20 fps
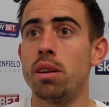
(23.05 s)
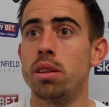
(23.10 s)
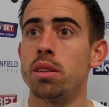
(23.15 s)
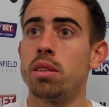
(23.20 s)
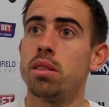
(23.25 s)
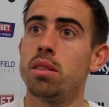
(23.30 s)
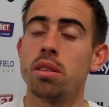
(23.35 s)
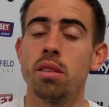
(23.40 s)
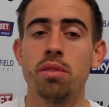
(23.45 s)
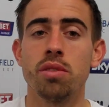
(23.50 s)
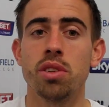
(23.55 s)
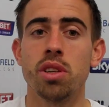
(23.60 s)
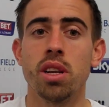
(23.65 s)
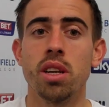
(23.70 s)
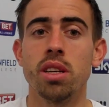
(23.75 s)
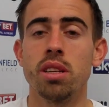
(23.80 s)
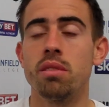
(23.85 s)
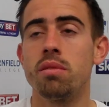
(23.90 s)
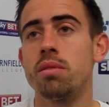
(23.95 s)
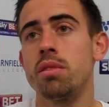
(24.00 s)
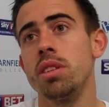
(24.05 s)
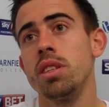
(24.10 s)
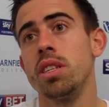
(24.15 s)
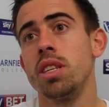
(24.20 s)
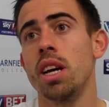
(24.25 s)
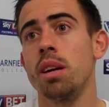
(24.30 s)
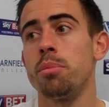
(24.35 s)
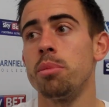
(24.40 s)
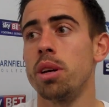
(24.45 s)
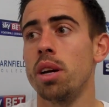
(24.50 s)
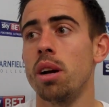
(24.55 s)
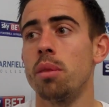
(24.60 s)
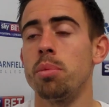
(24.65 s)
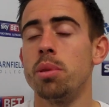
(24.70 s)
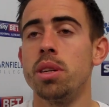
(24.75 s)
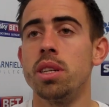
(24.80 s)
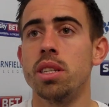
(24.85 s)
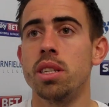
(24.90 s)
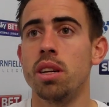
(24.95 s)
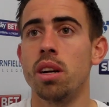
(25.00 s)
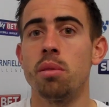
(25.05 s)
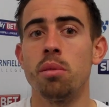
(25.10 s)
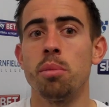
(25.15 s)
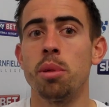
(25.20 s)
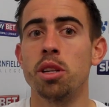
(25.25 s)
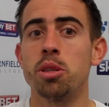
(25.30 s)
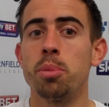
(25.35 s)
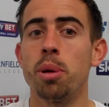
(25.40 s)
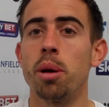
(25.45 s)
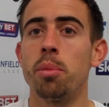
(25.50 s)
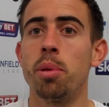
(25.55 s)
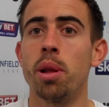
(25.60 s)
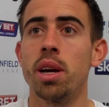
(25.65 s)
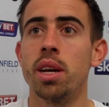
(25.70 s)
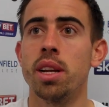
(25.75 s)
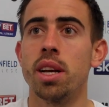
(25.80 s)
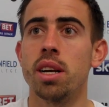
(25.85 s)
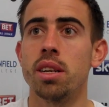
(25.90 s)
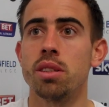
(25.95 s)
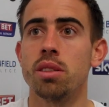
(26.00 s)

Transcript: And obviously, since he had me a couple of years ago, I'm a much better player now.